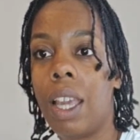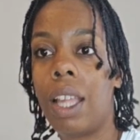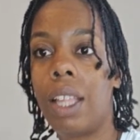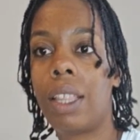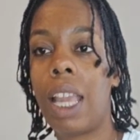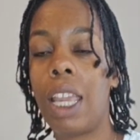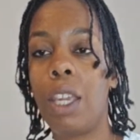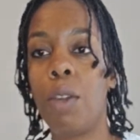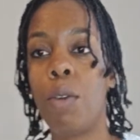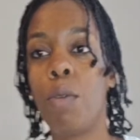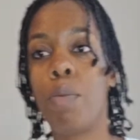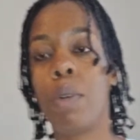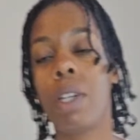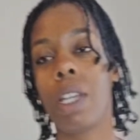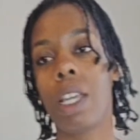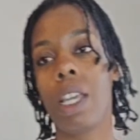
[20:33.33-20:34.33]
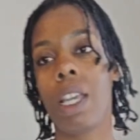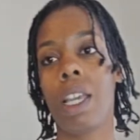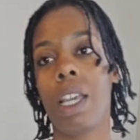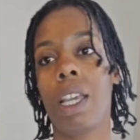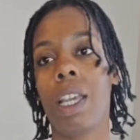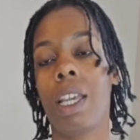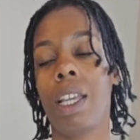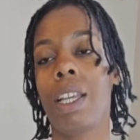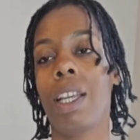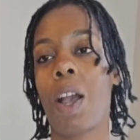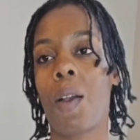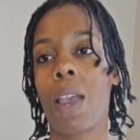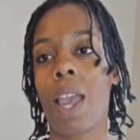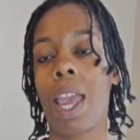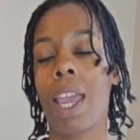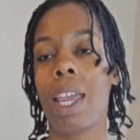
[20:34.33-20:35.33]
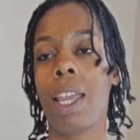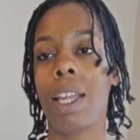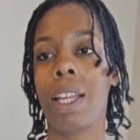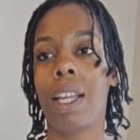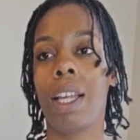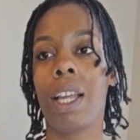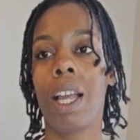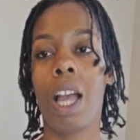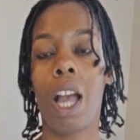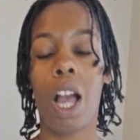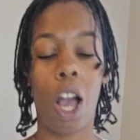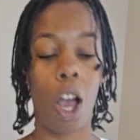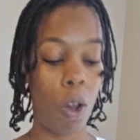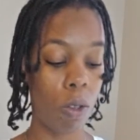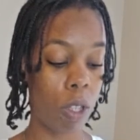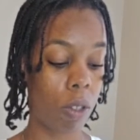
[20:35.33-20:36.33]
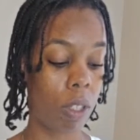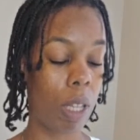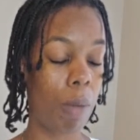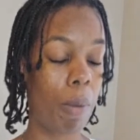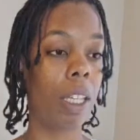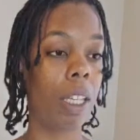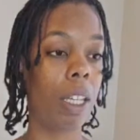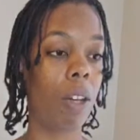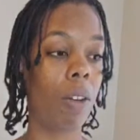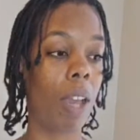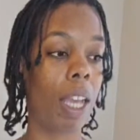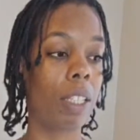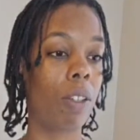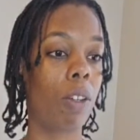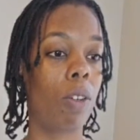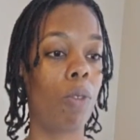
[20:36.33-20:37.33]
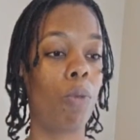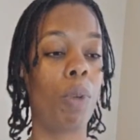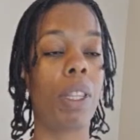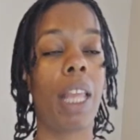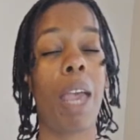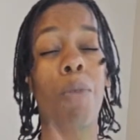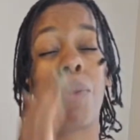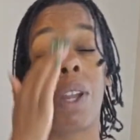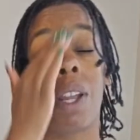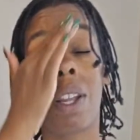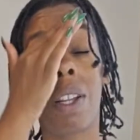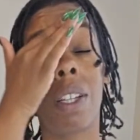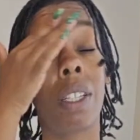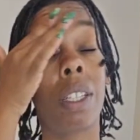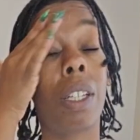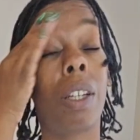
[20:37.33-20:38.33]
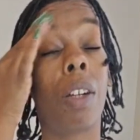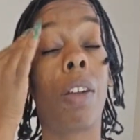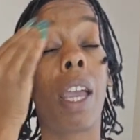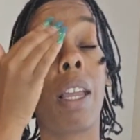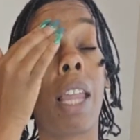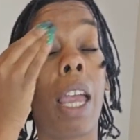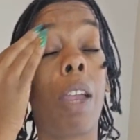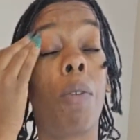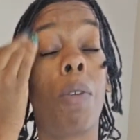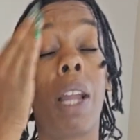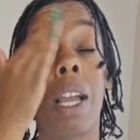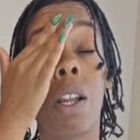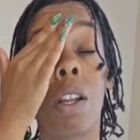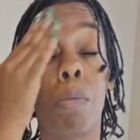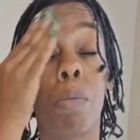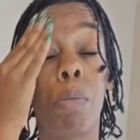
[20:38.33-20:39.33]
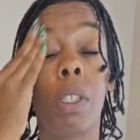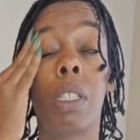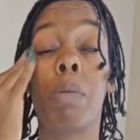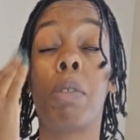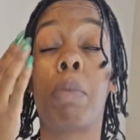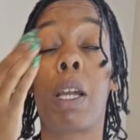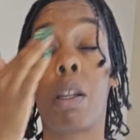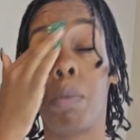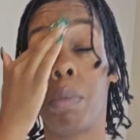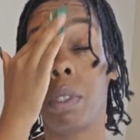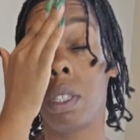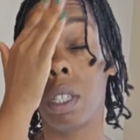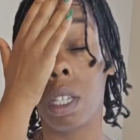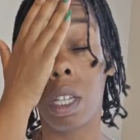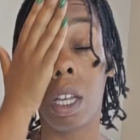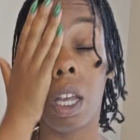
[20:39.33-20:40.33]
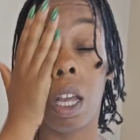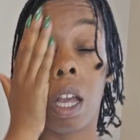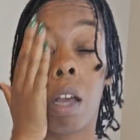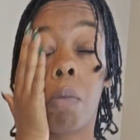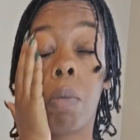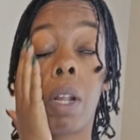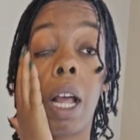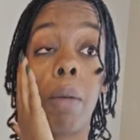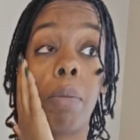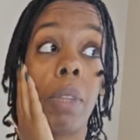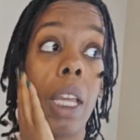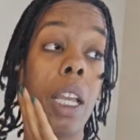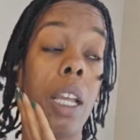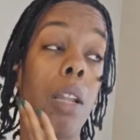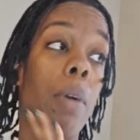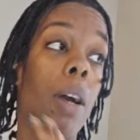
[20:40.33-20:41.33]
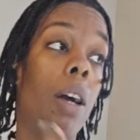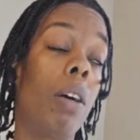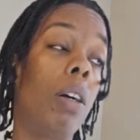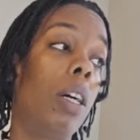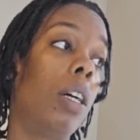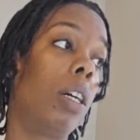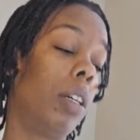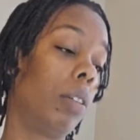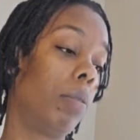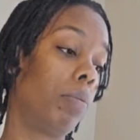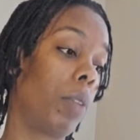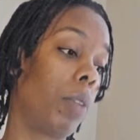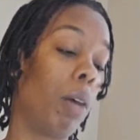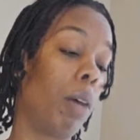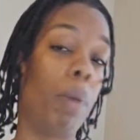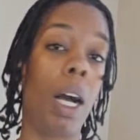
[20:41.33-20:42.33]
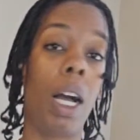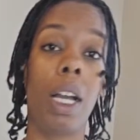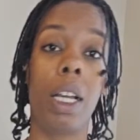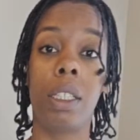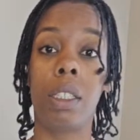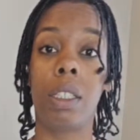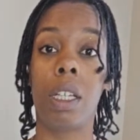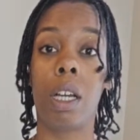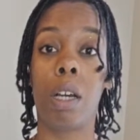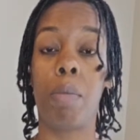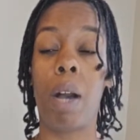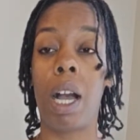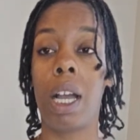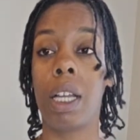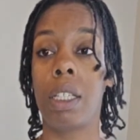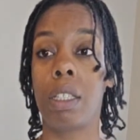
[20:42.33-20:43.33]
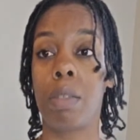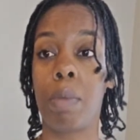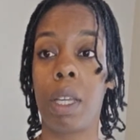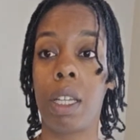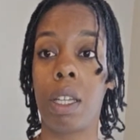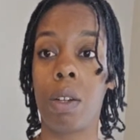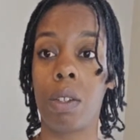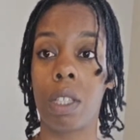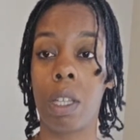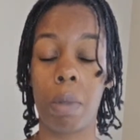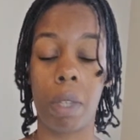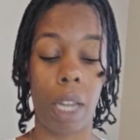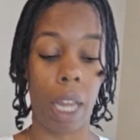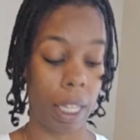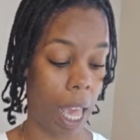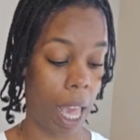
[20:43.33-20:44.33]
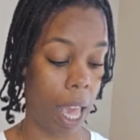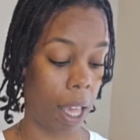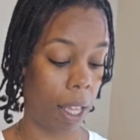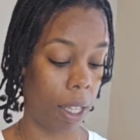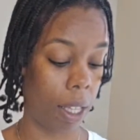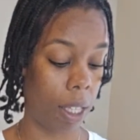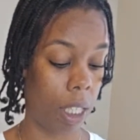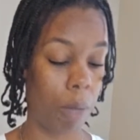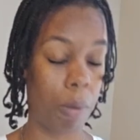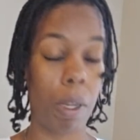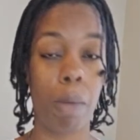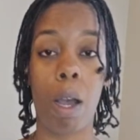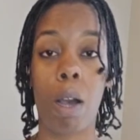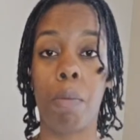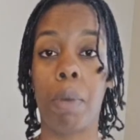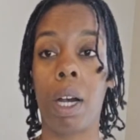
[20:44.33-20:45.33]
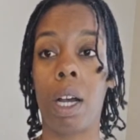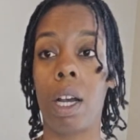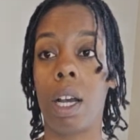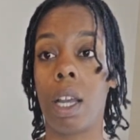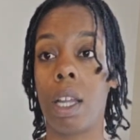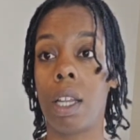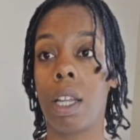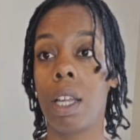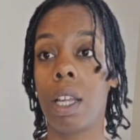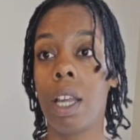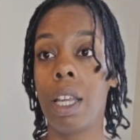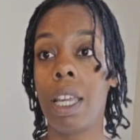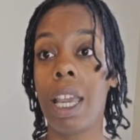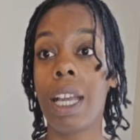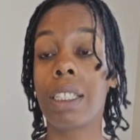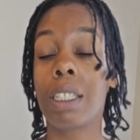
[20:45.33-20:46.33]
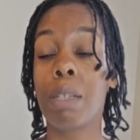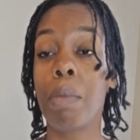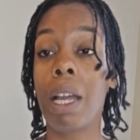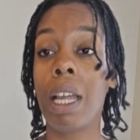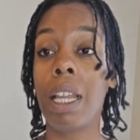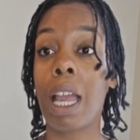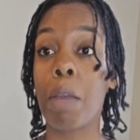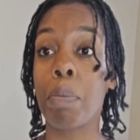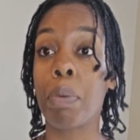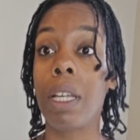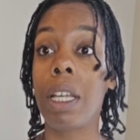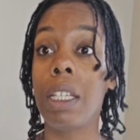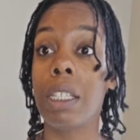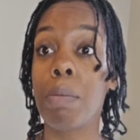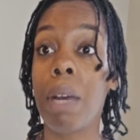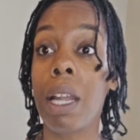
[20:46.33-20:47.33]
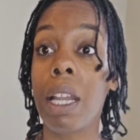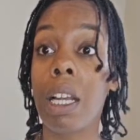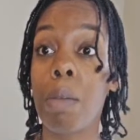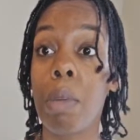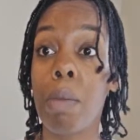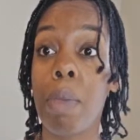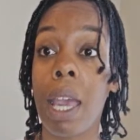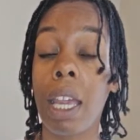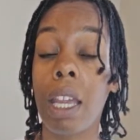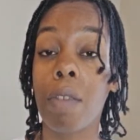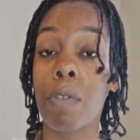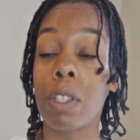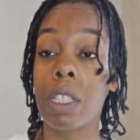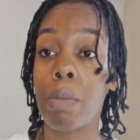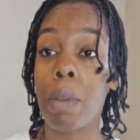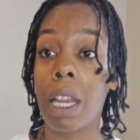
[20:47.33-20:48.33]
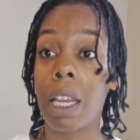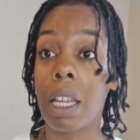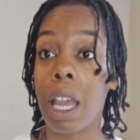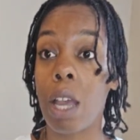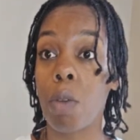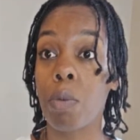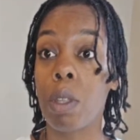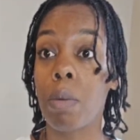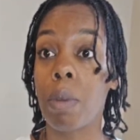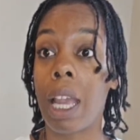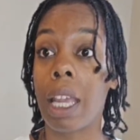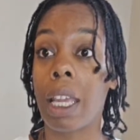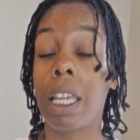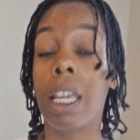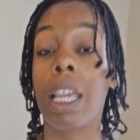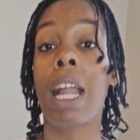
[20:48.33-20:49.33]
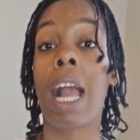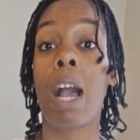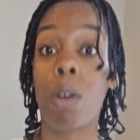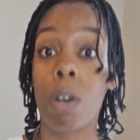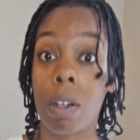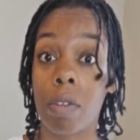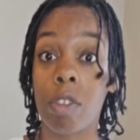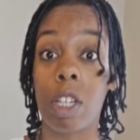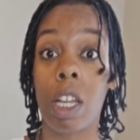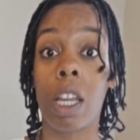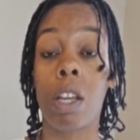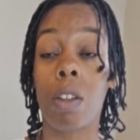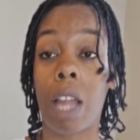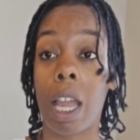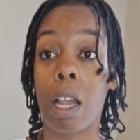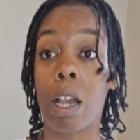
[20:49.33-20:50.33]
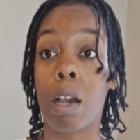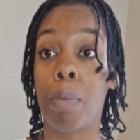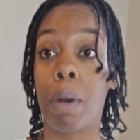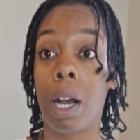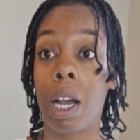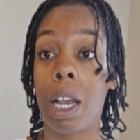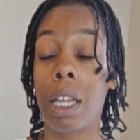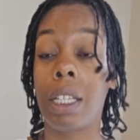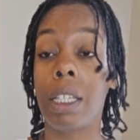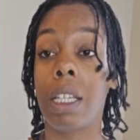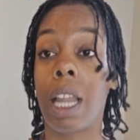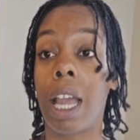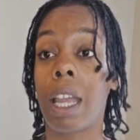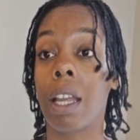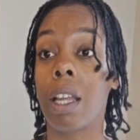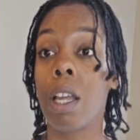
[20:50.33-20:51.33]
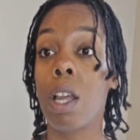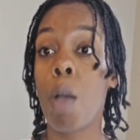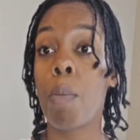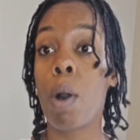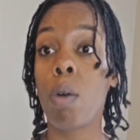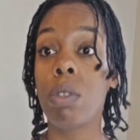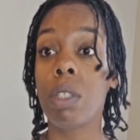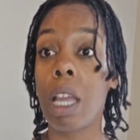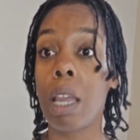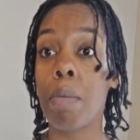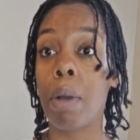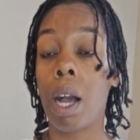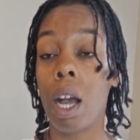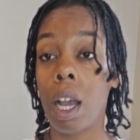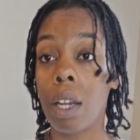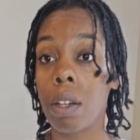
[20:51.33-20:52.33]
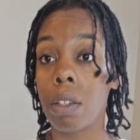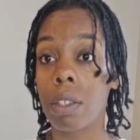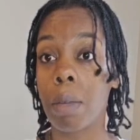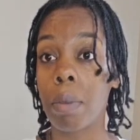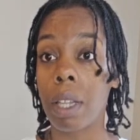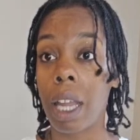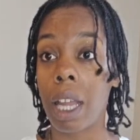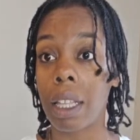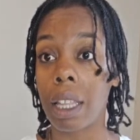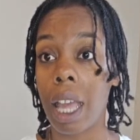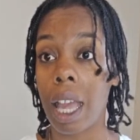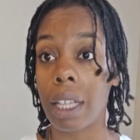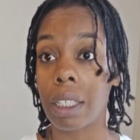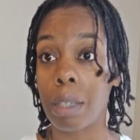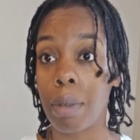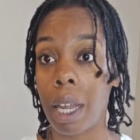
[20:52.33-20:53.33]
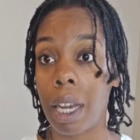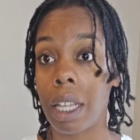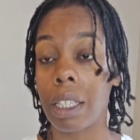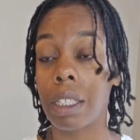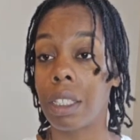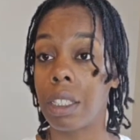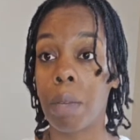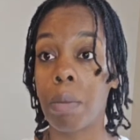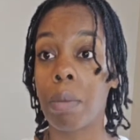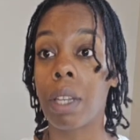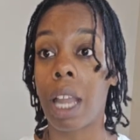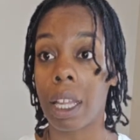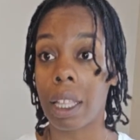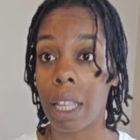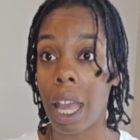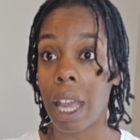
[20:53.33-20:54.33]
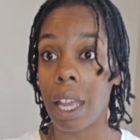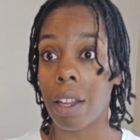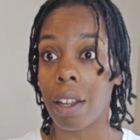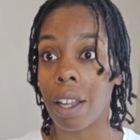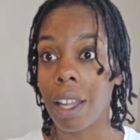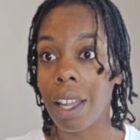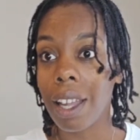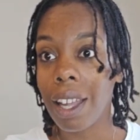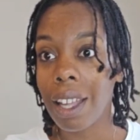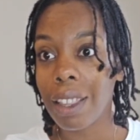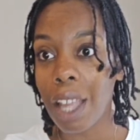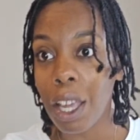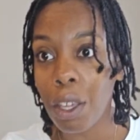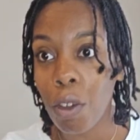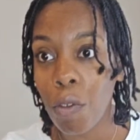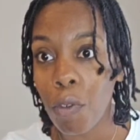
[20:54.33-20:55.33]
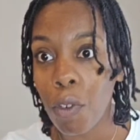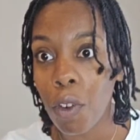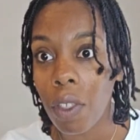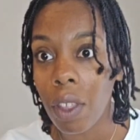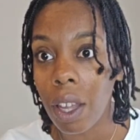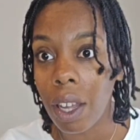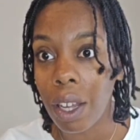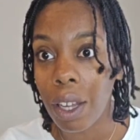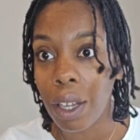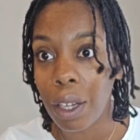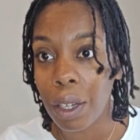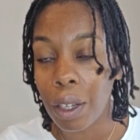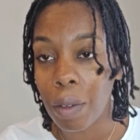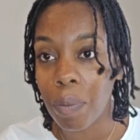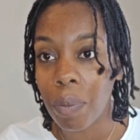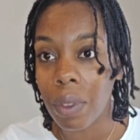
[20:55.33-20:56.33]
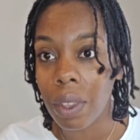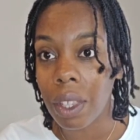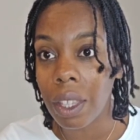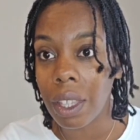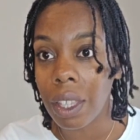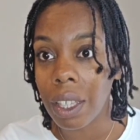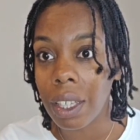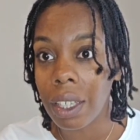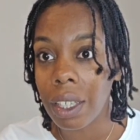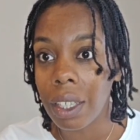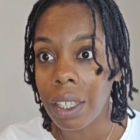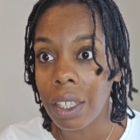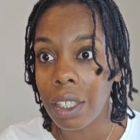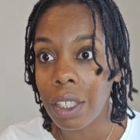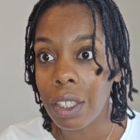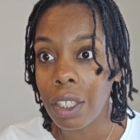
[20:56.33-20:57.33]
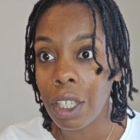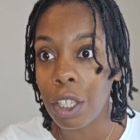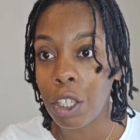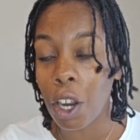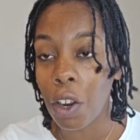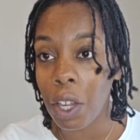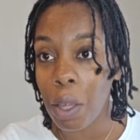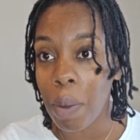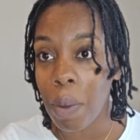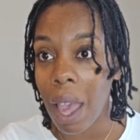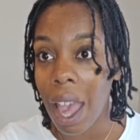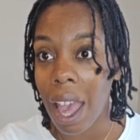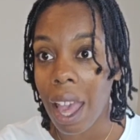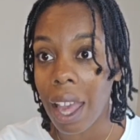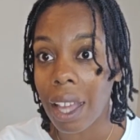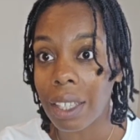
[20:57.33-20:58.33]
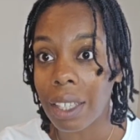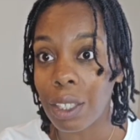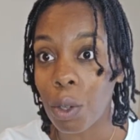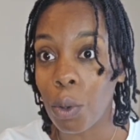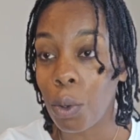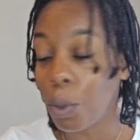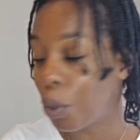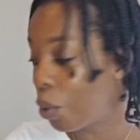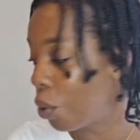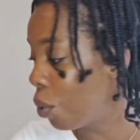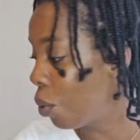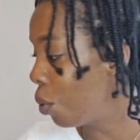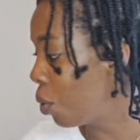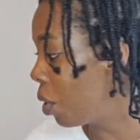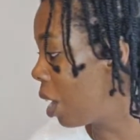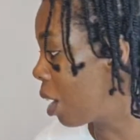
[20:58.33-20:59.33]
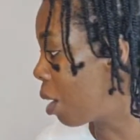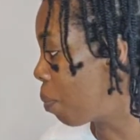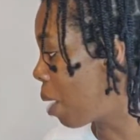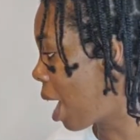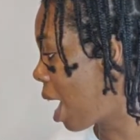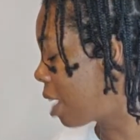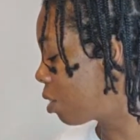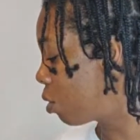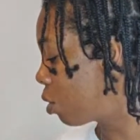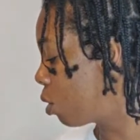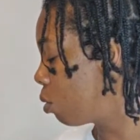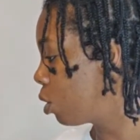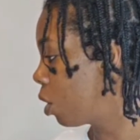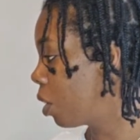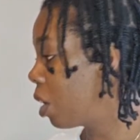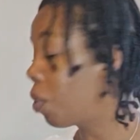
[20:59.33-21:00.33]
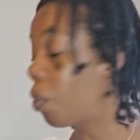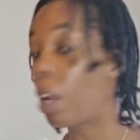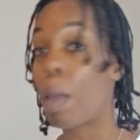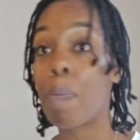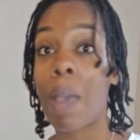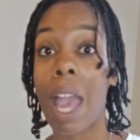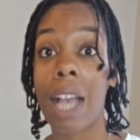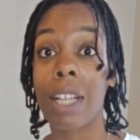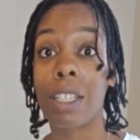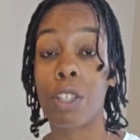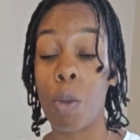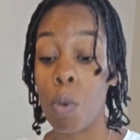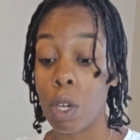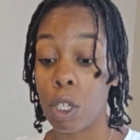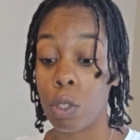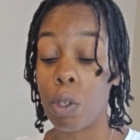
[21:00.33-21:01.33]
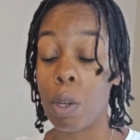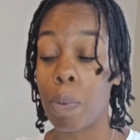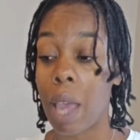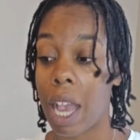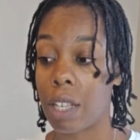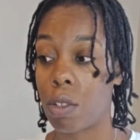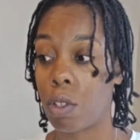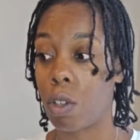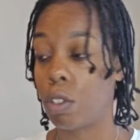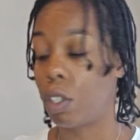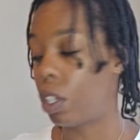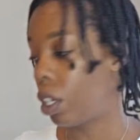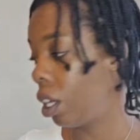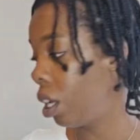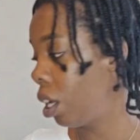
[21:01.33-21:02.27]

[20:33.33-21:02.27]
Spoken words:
Thank you, Bookie. Okay. Oh, so somebody. Okay, so with that word, okay, like when I heard book, something about a book, but I'm thinking about a bondsman or something like that. Something about bond. Yeah, somebody like, please, somebody could be begging for somebody to help them like get out of jail, like a bond to like post a bond or something like that. Something like that here. Thank you for the journey pass. Ooh, you getting a pass on your journey, or they want you to pass on your journey.